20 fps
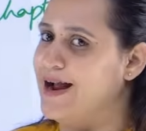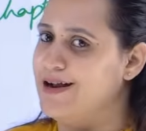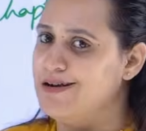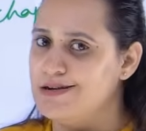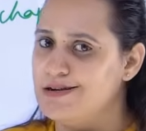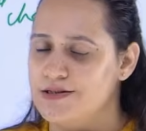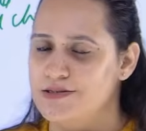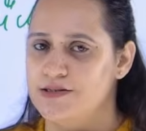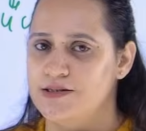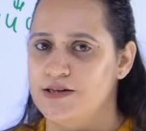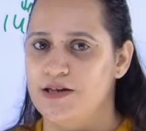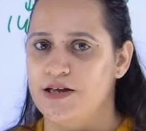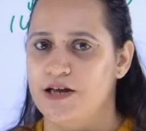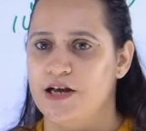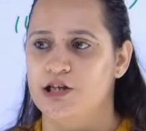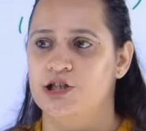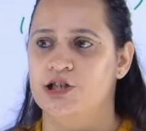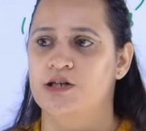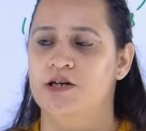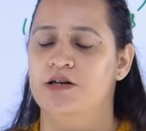and
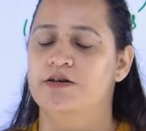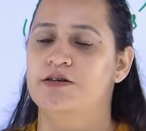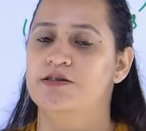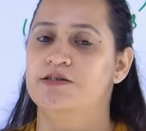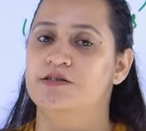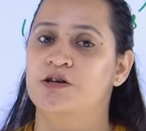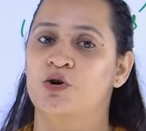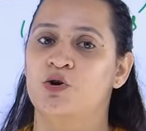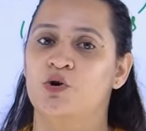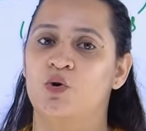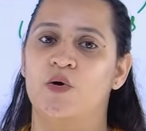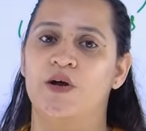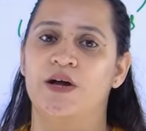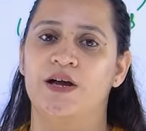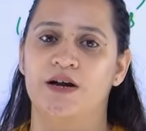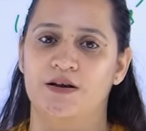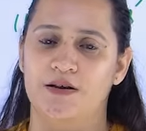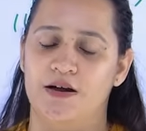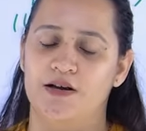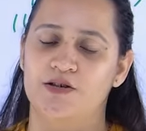conciliation. It is the
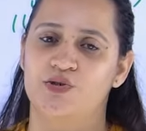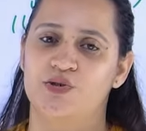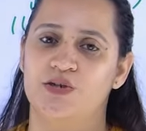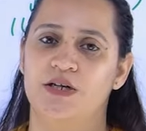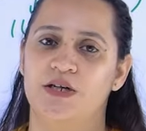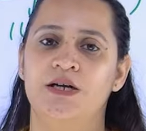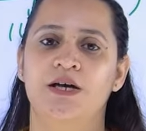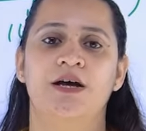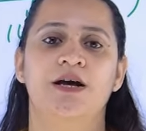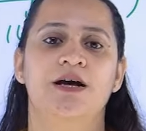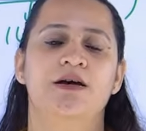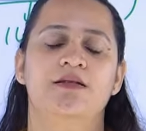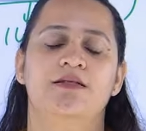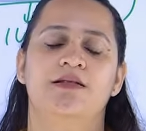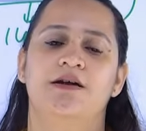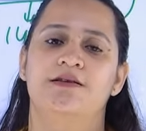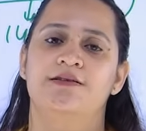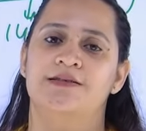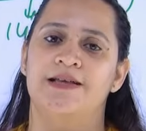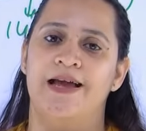growing industry,
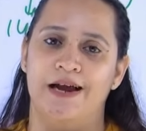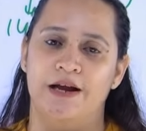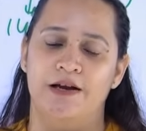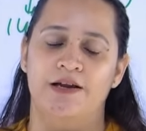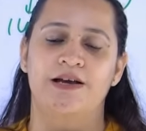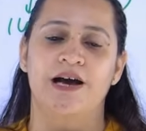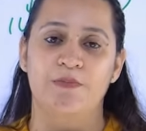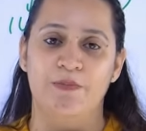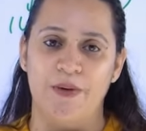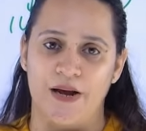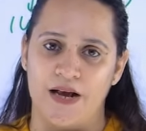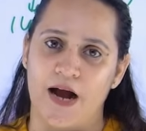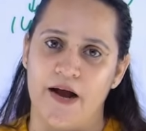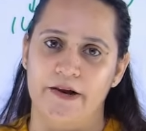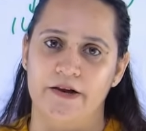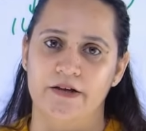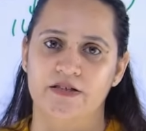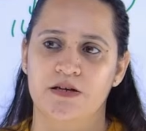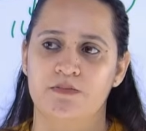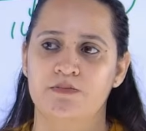that is the ADR
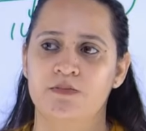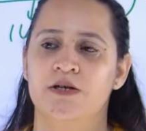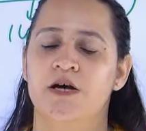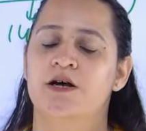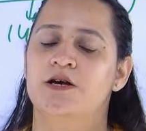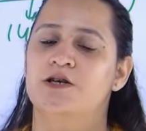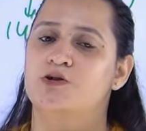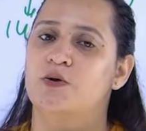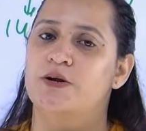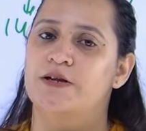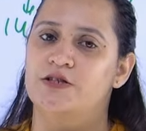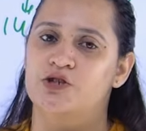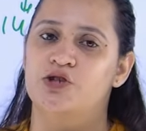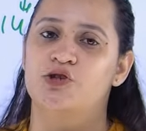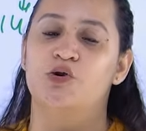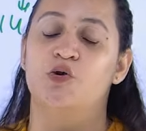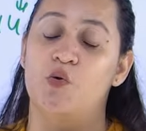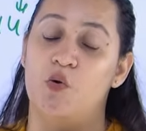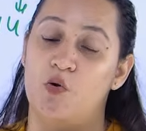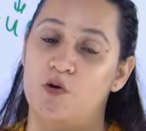mechanisms. So
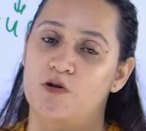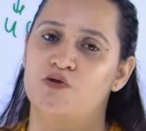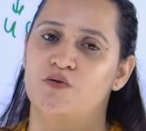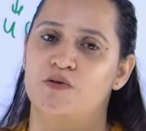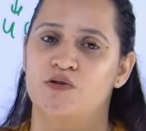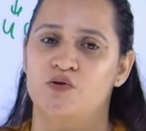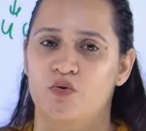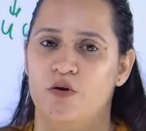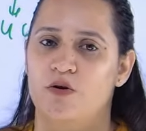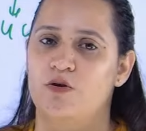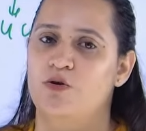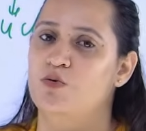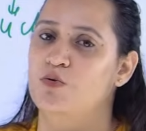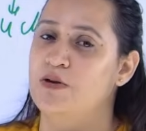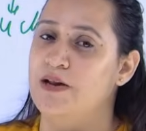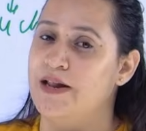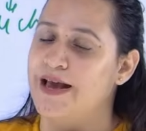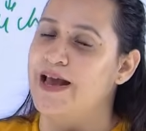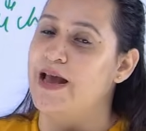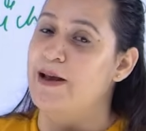institute also is going to
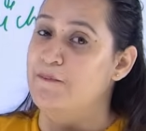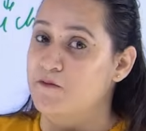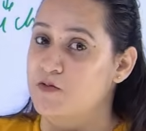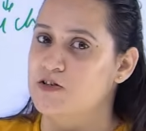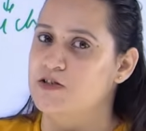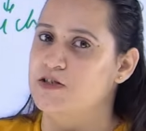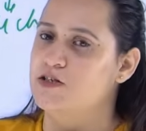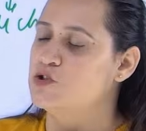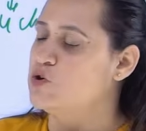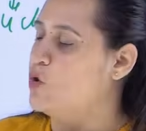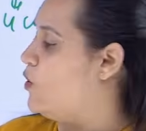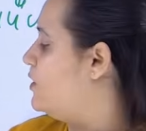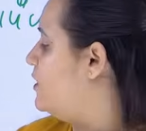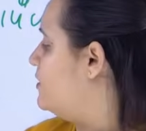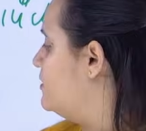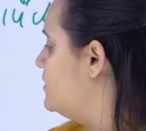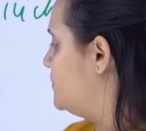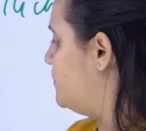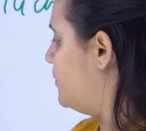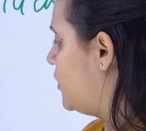lay emphasis
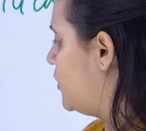on this